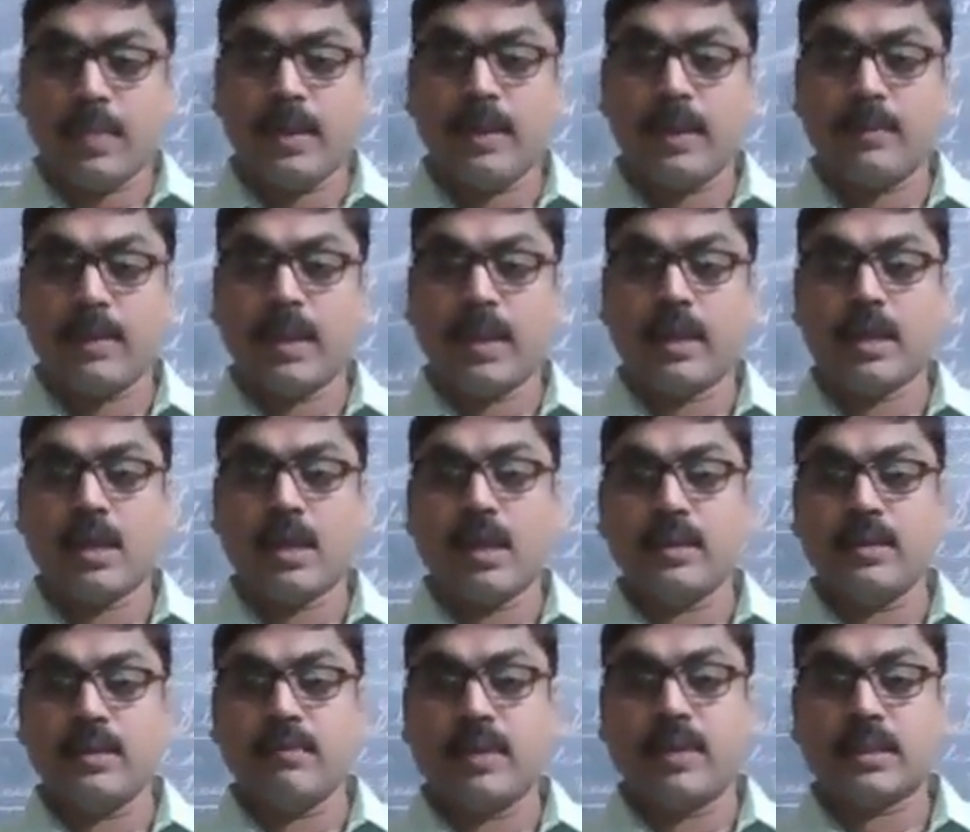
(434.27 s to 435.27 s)
In Maneka
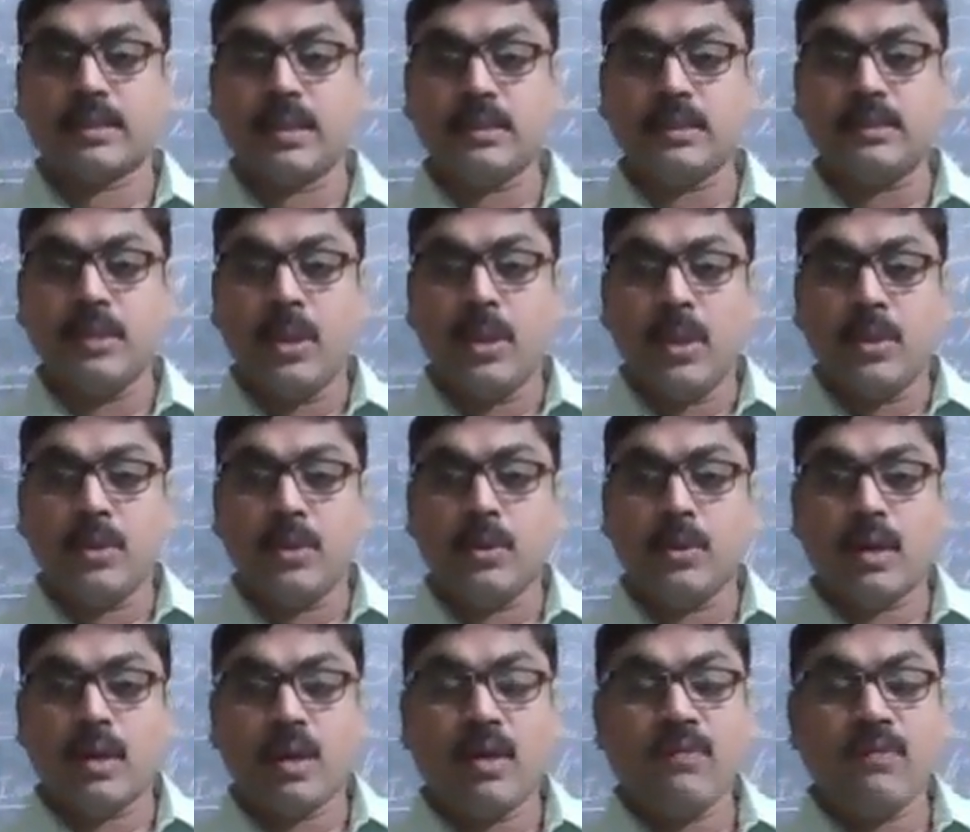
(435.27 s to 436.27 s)
Gandhi versus
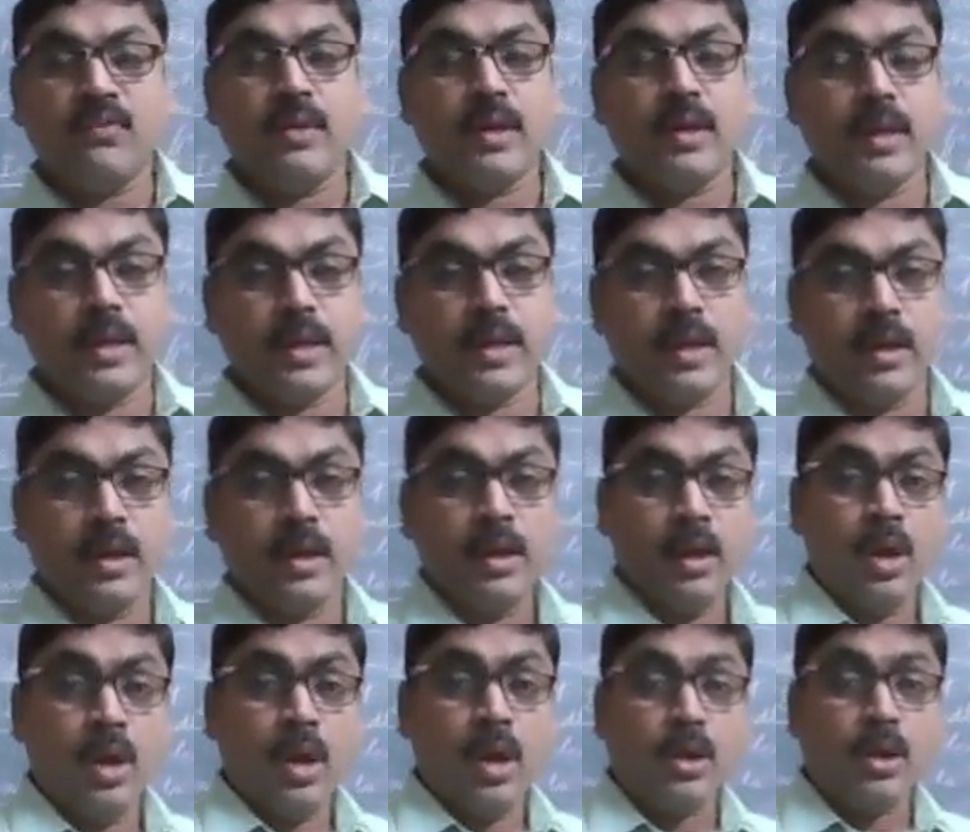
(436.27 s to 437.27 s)
Union of India.
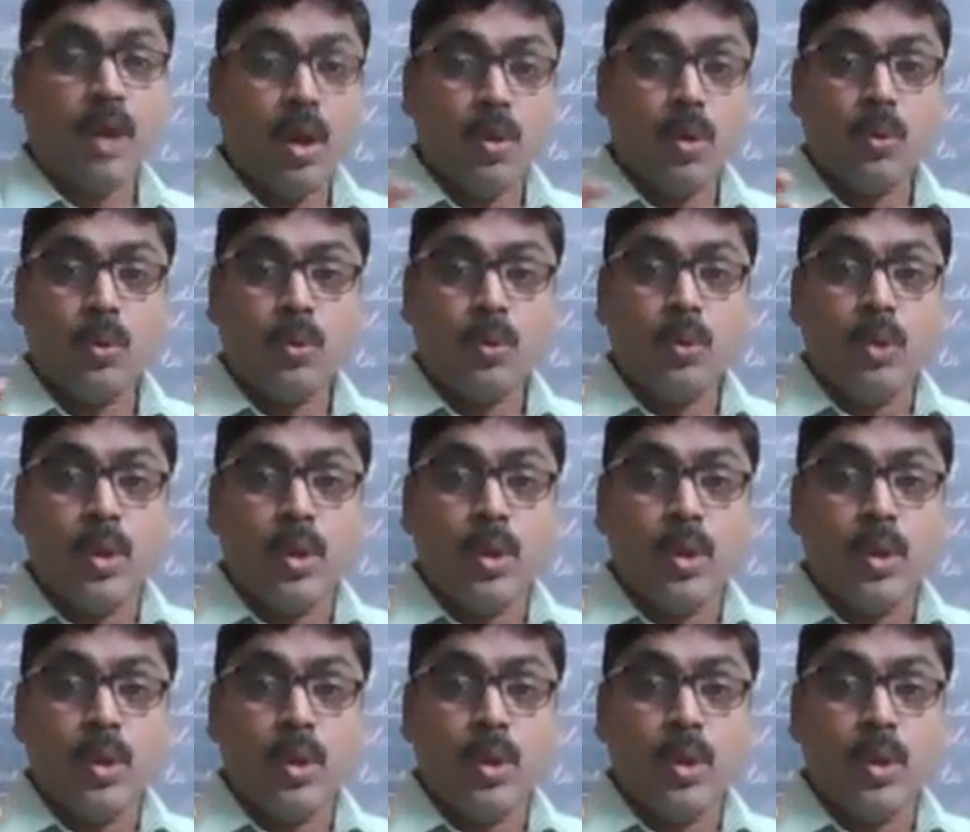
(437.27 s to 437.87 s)
Now,